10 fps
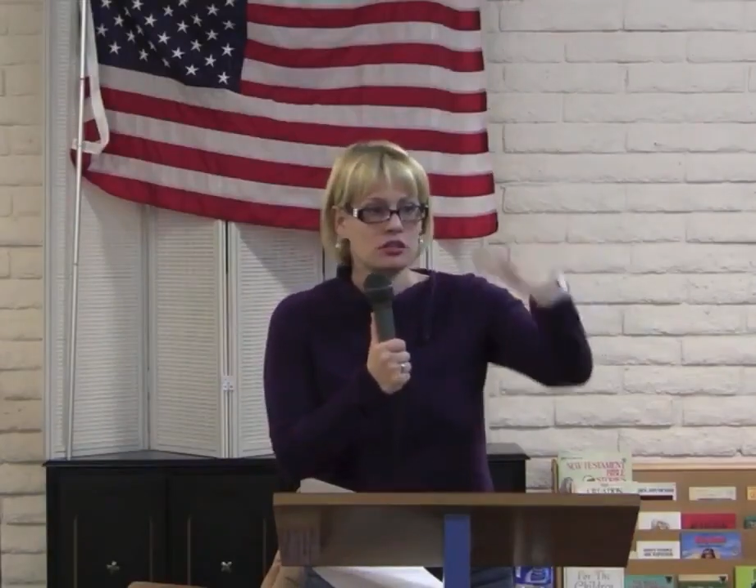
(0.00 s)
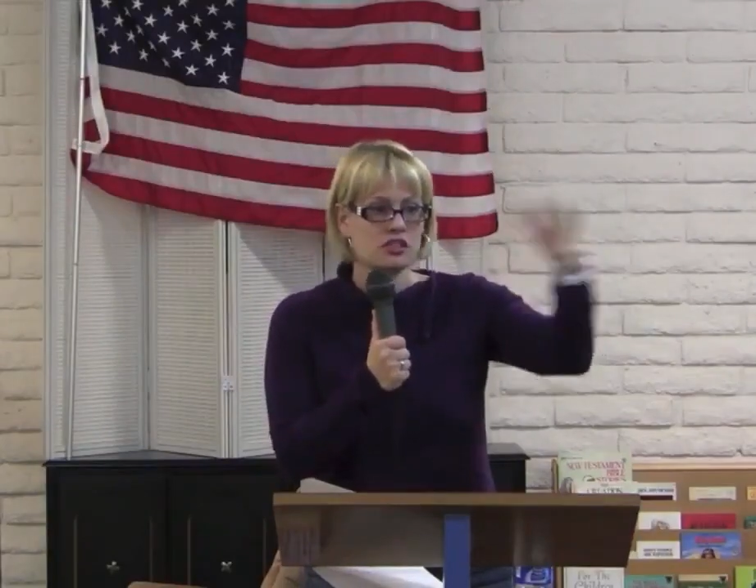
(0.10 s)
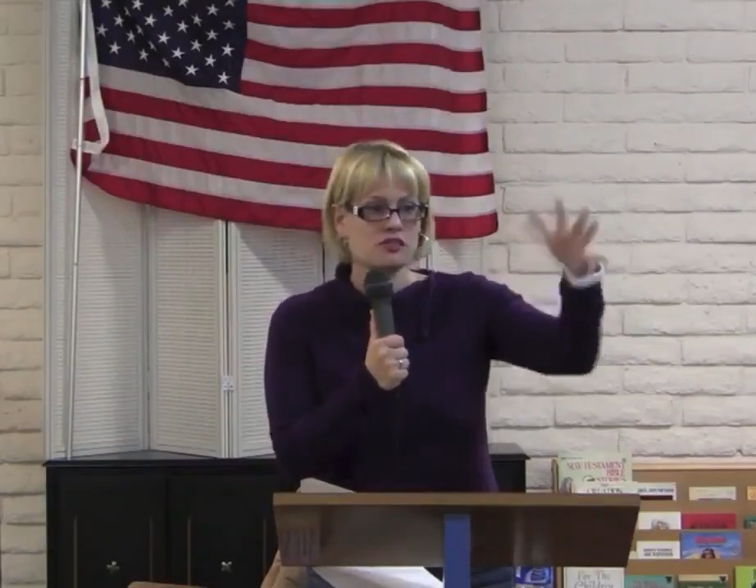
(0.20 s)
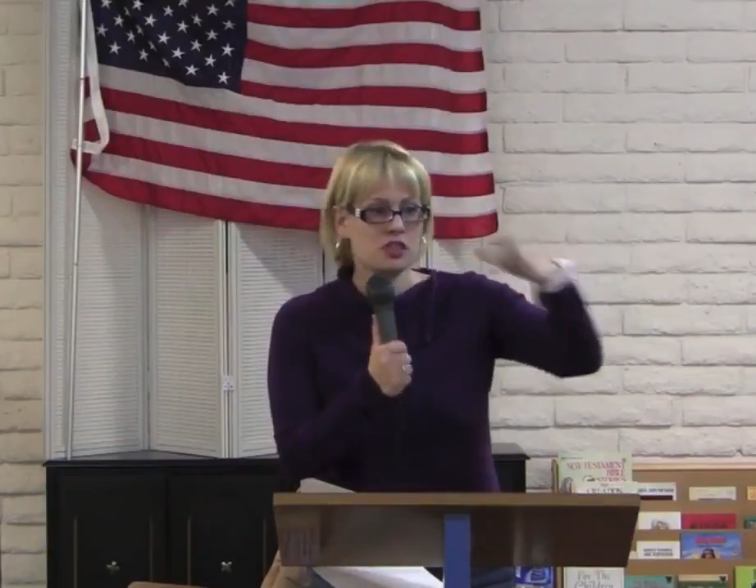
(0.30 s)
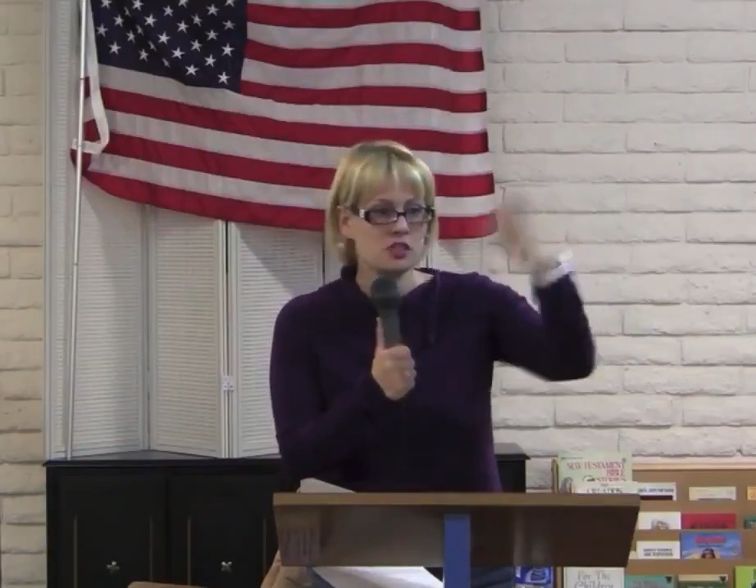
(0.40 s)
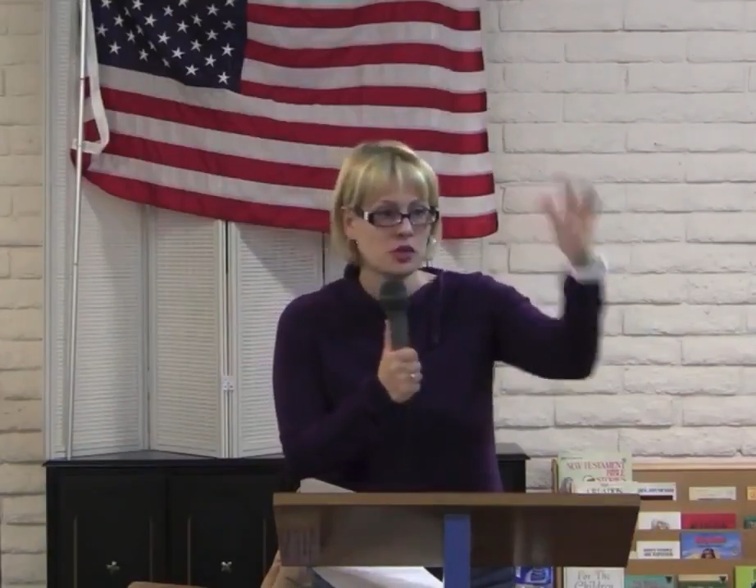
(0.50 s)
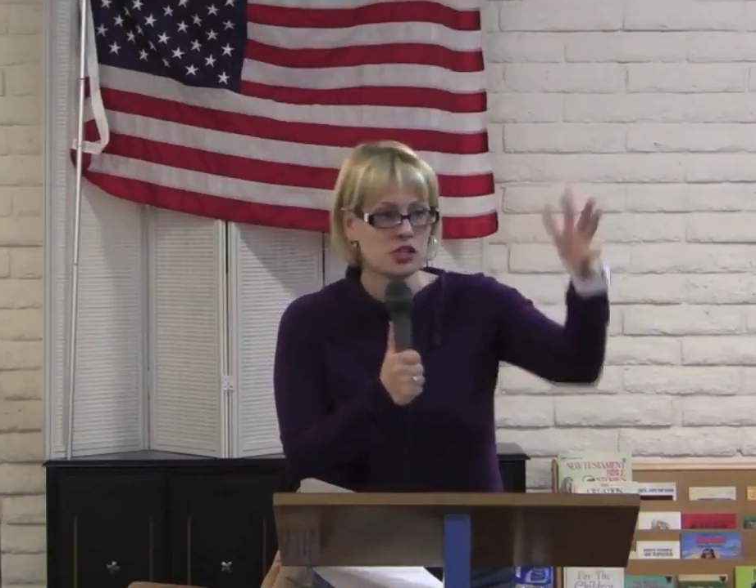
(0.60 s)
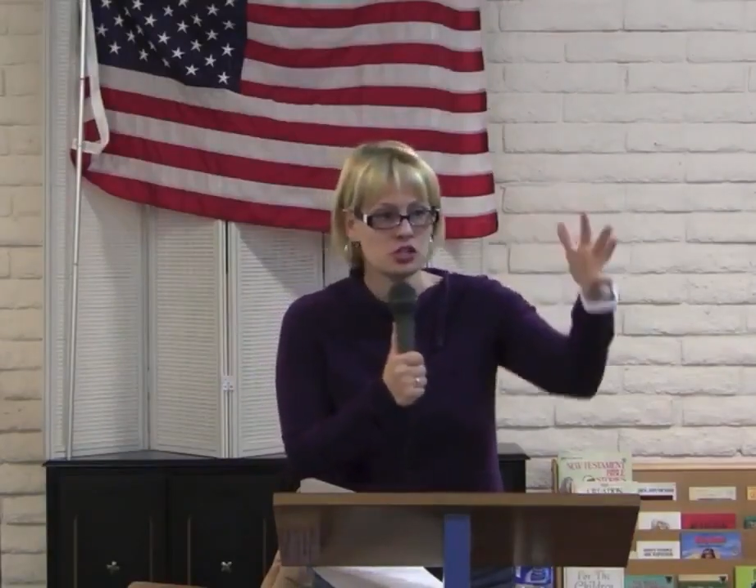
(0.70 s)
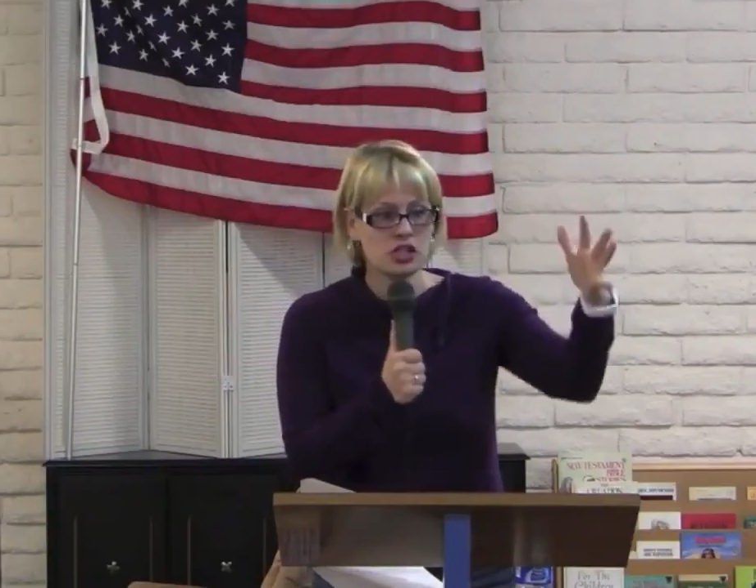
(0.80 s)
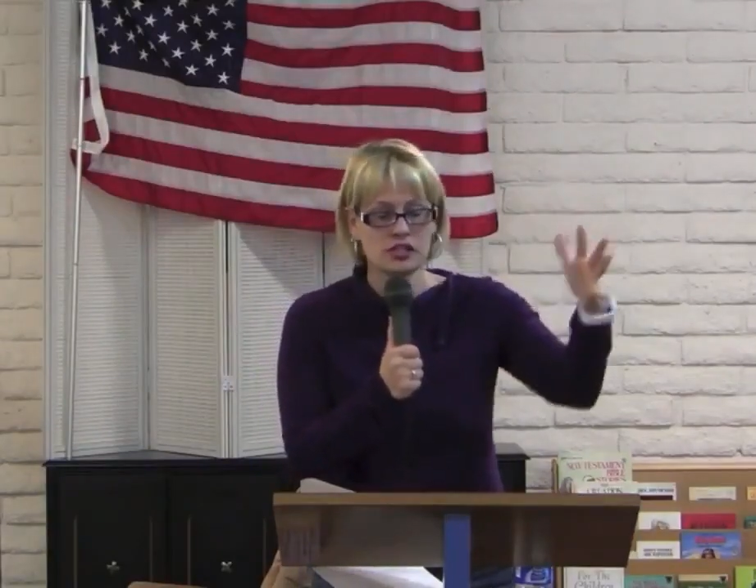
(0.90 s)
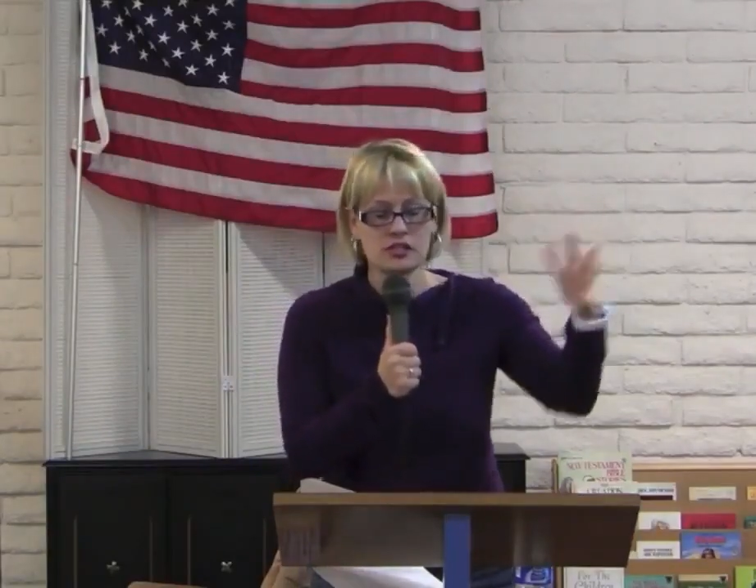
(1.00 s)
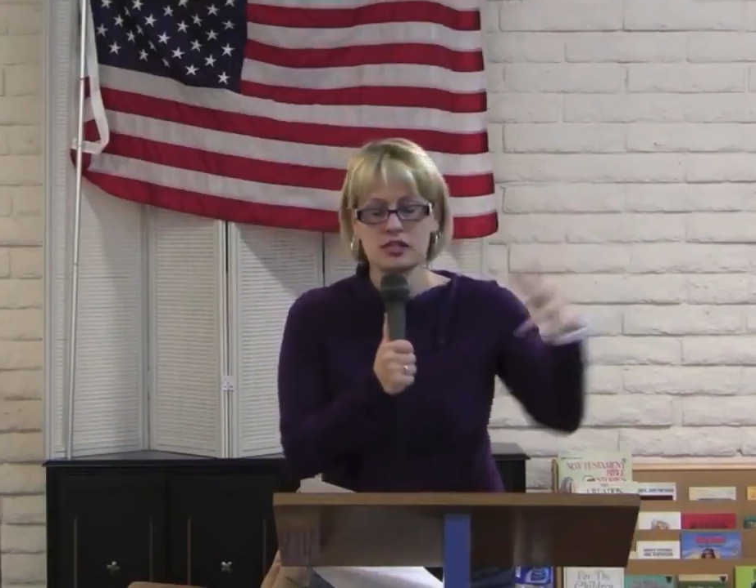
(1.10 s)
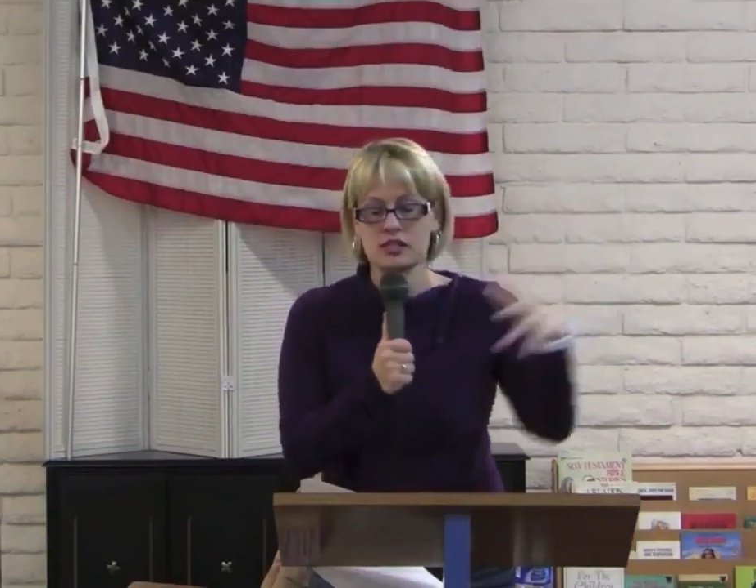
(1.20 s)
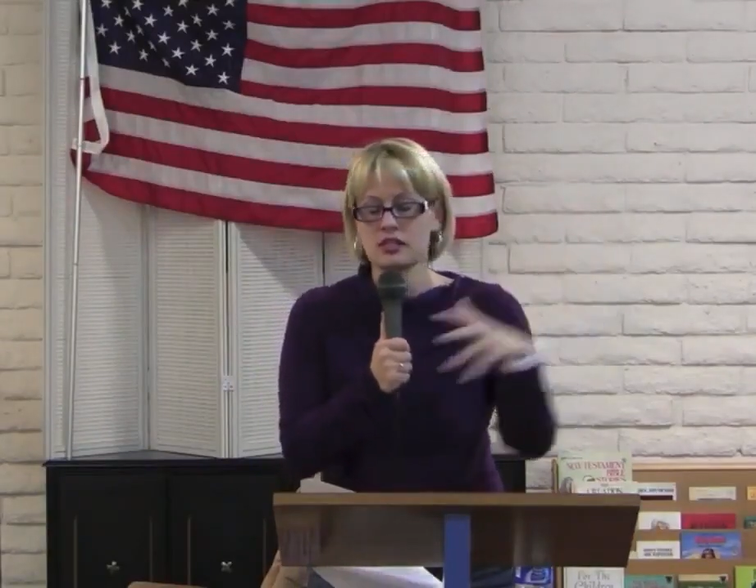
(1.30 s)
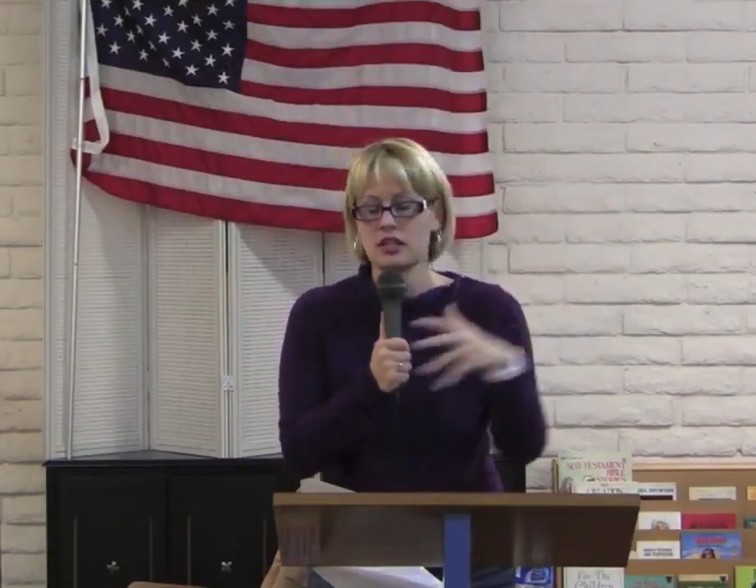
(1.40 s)
this false pressure to get to
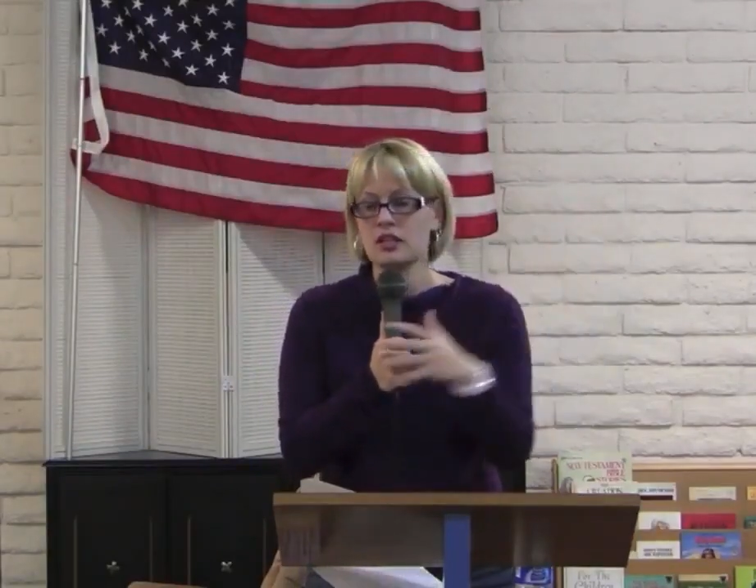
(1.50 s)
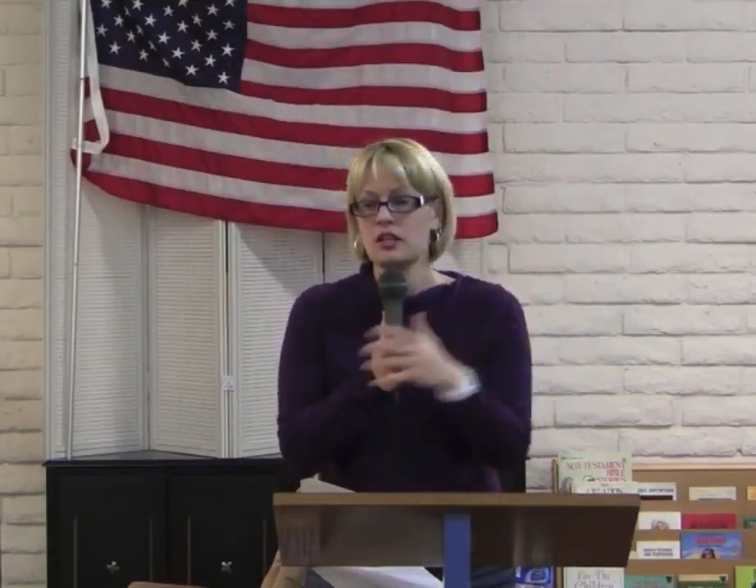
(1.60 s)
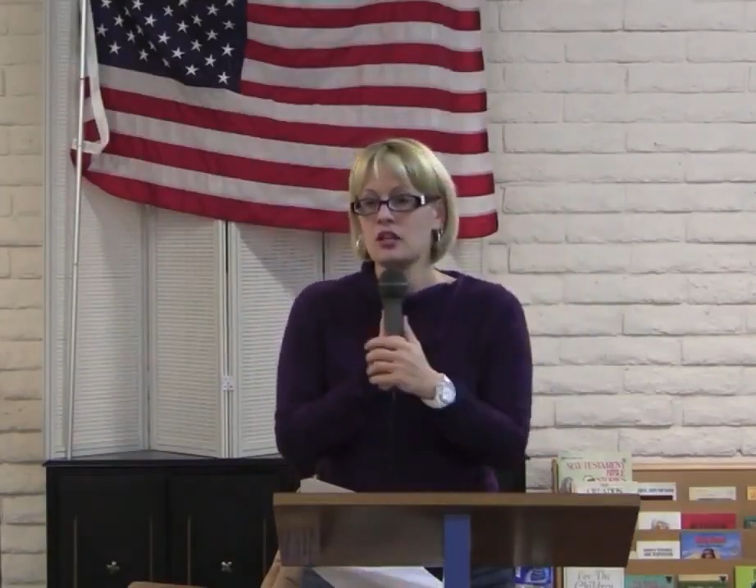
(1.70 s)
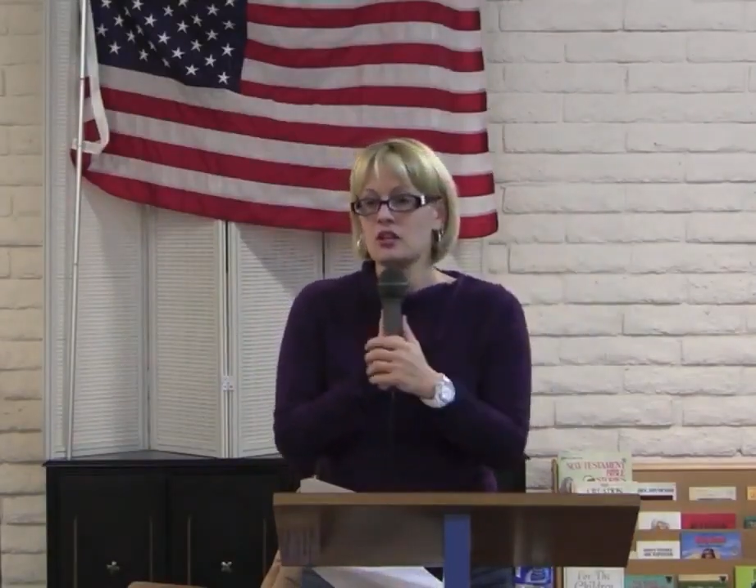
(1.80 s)
60.